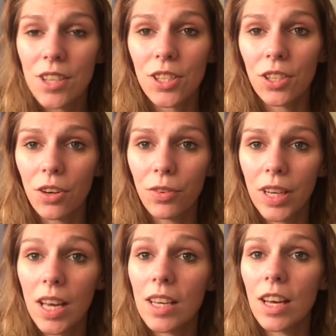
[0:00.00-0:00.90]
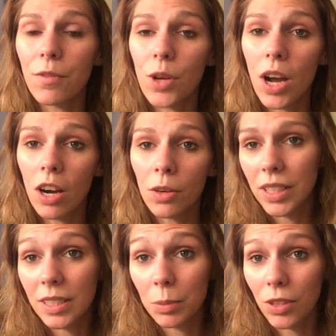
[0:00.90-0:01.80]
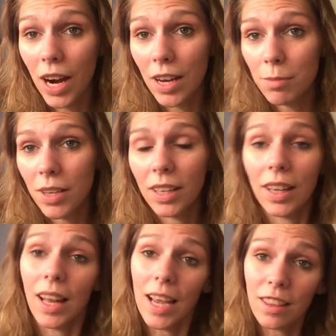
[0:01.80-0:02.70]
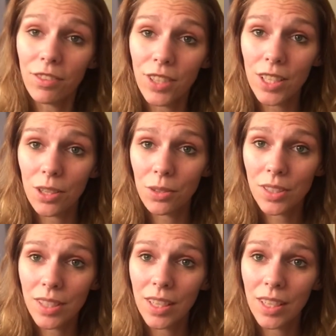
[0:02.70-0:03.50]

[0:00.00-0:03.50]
So don't forget, if you aren't, please subscribe, like the videos,